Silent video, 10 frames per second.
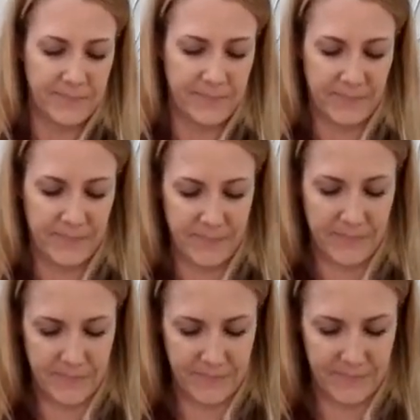
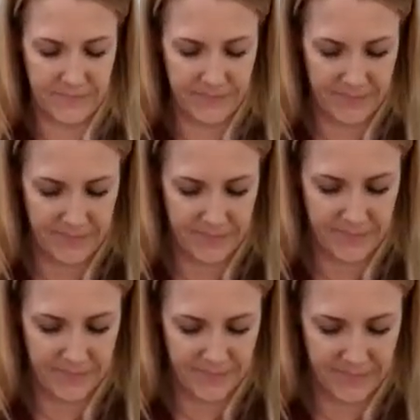
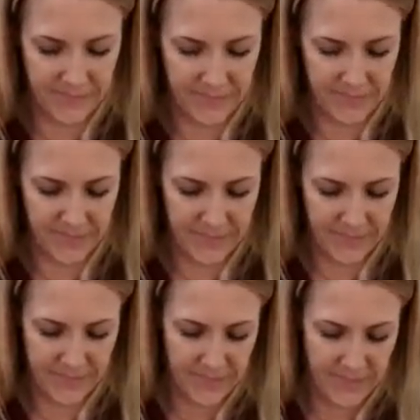
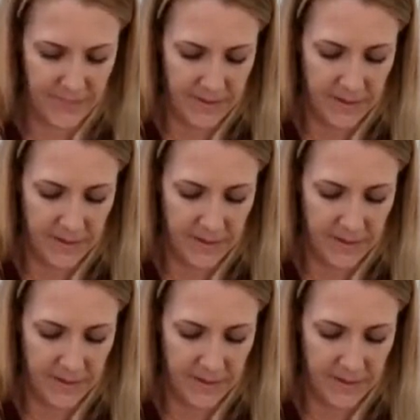Nobody speaks.